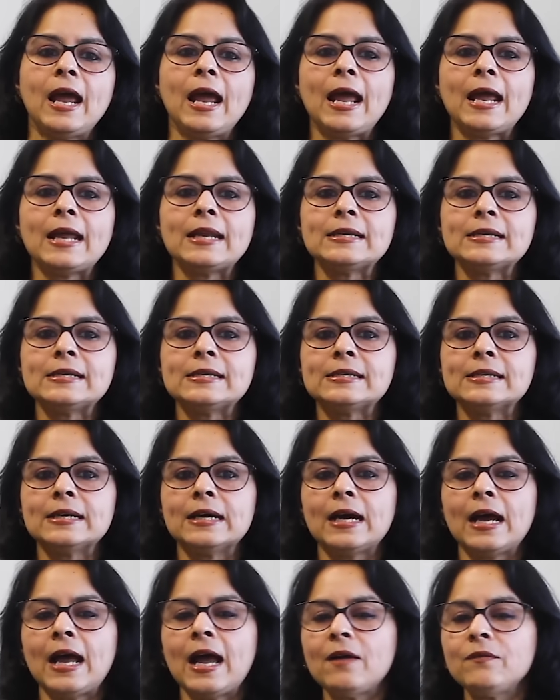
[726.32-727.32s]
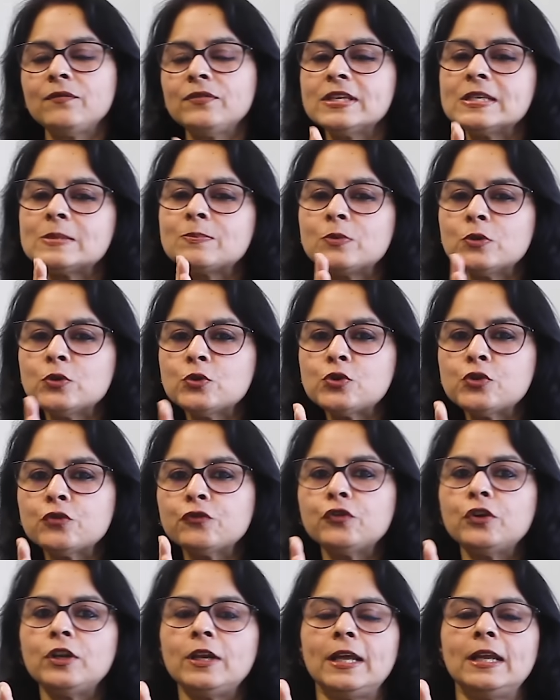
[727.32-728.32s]
and have this
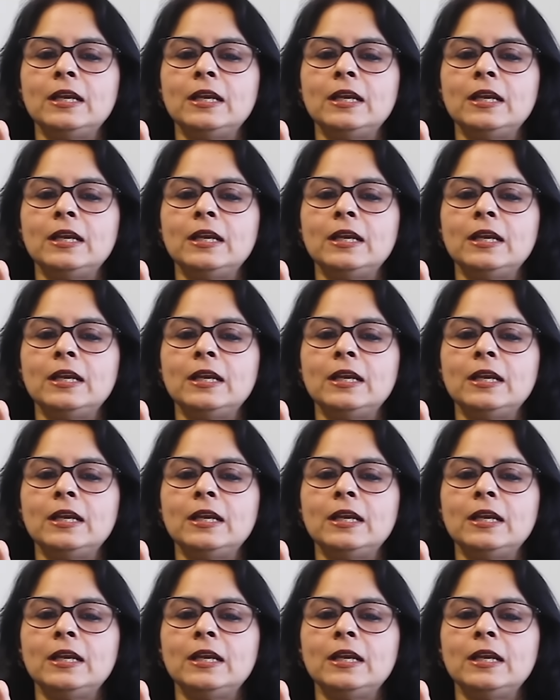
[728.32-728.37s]
beautiful